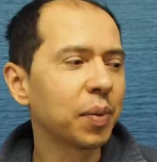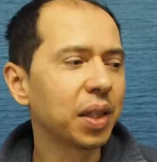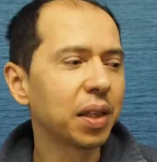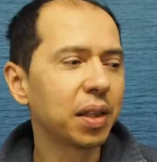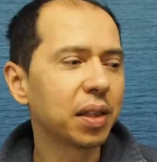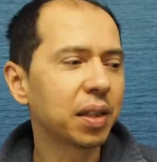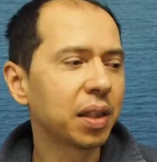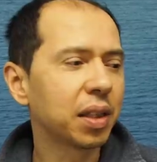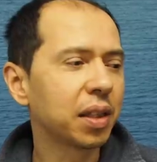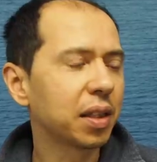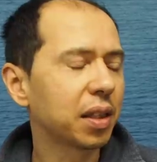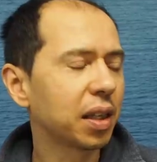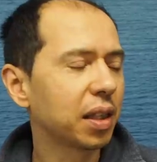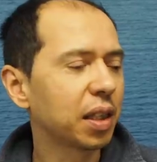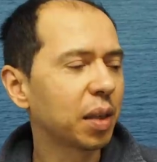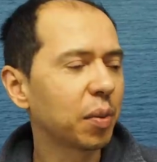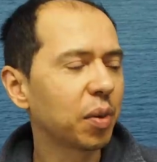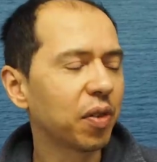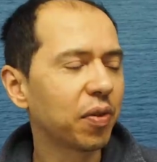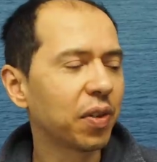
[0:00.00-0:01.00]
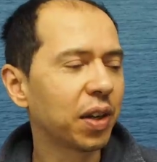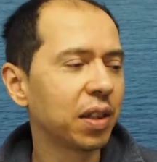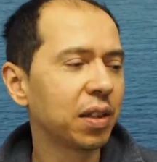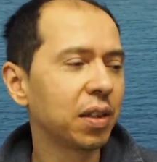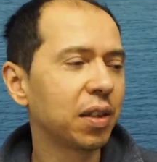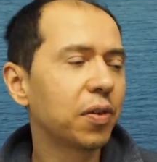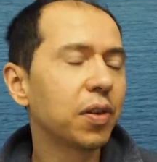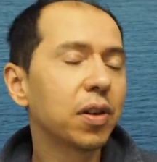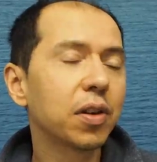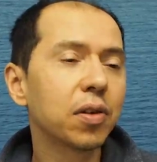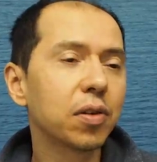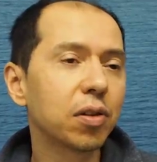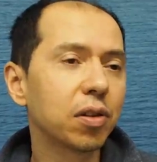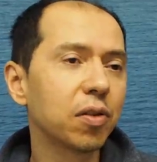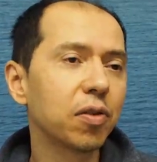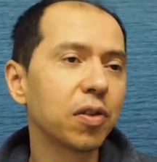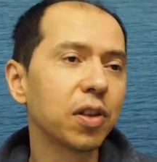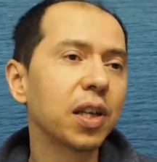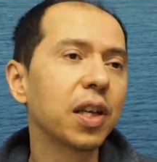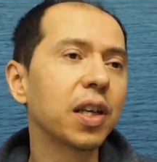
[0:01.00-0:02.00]
these things I somehow find difficult to
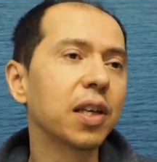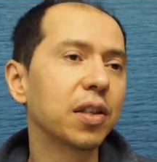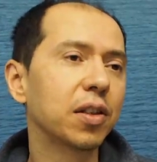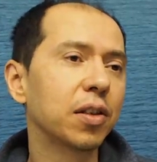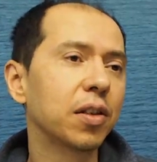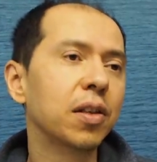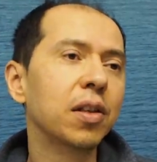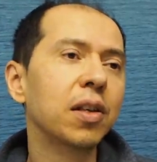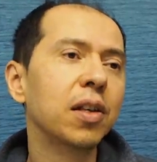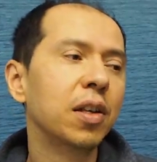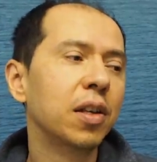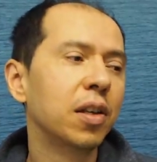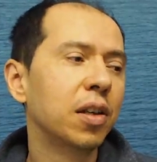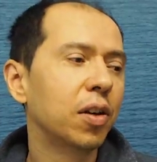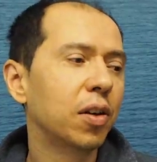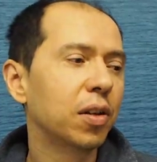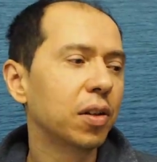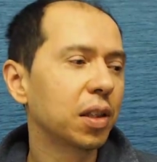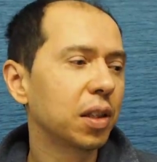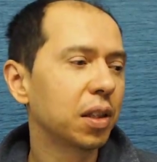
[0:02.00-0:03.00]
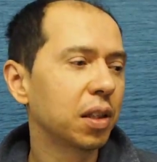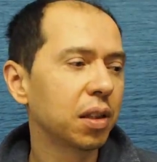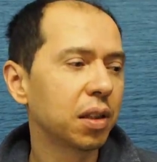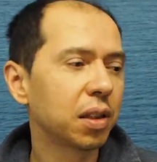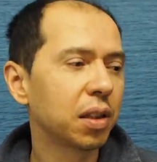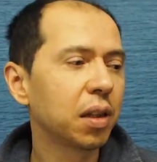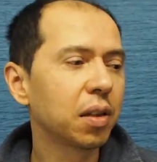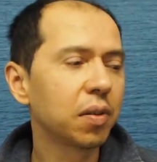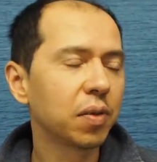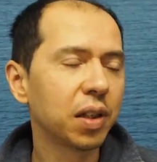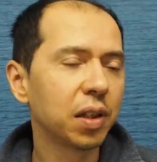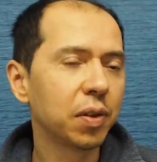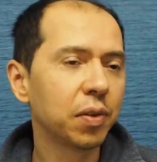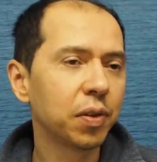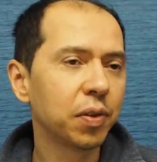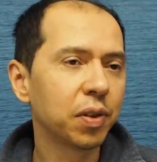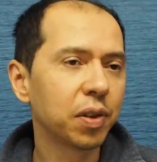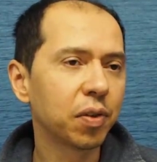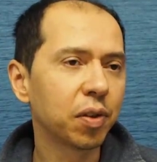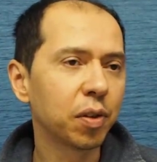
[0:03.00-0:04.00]
forget, so all this is still very
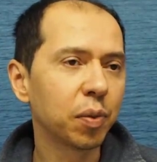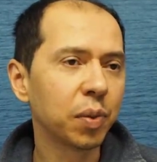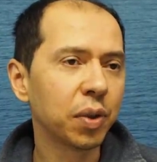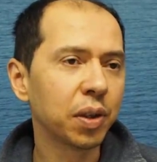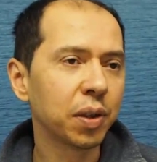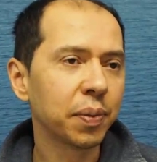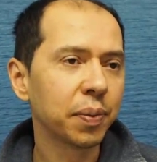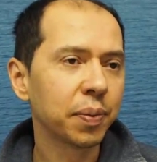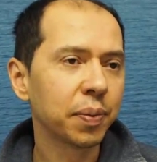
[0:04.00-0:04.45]
vivid for me.